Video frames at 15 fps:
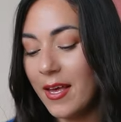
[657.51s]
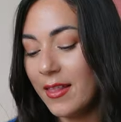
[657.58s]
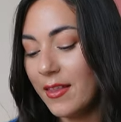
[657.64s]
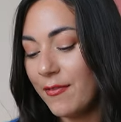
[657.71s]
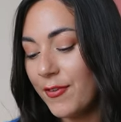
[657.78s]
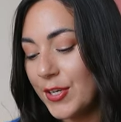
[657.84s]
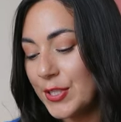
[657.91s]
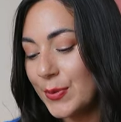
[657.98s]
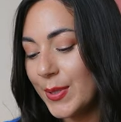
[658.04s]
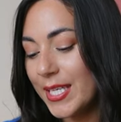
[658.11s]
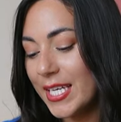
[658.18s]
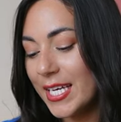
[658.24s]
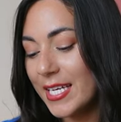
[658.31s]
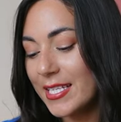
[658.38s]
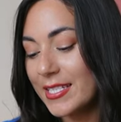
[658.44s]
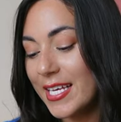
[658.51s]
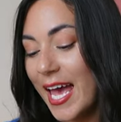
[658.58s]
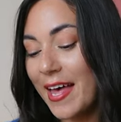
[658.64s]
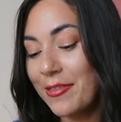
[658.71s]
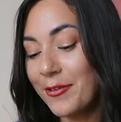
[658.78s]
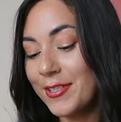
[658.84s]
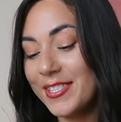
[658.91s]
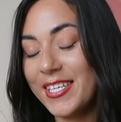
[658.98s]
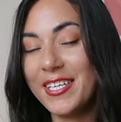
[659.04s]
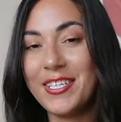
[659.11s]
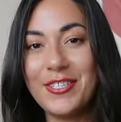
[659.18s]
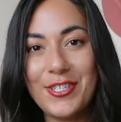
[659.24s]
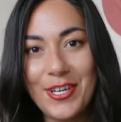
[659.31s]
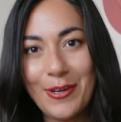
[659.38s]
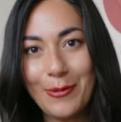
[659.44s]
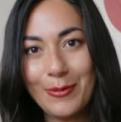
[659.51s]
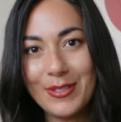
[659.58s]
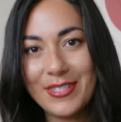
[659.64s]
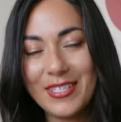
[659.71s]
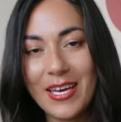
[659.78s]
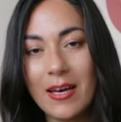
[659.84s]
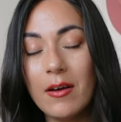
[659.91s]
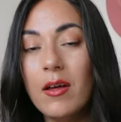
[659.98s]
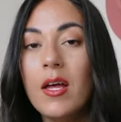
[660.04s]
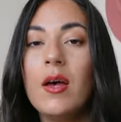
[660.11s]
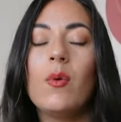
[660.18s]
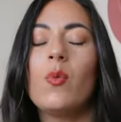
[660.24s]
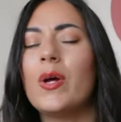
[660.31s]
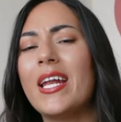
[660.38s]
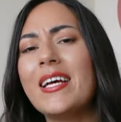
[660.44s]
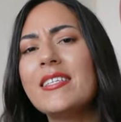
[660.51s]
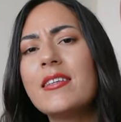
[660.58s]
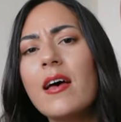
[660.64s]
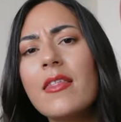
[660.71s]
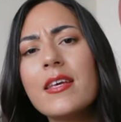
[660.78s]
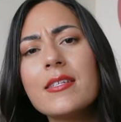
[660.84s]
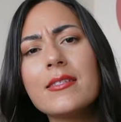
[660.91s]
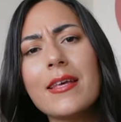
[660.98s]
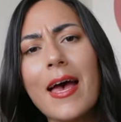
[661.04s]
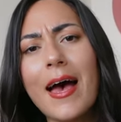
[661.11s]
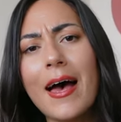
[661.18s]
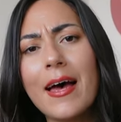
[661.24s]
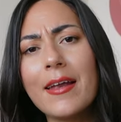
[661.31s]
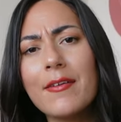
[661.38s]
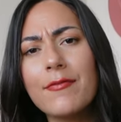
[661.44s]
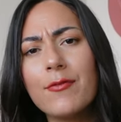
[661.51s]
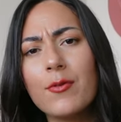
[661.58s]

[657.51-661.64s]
The first one is Catherine Zeta-Jones. Now, when I saw this ad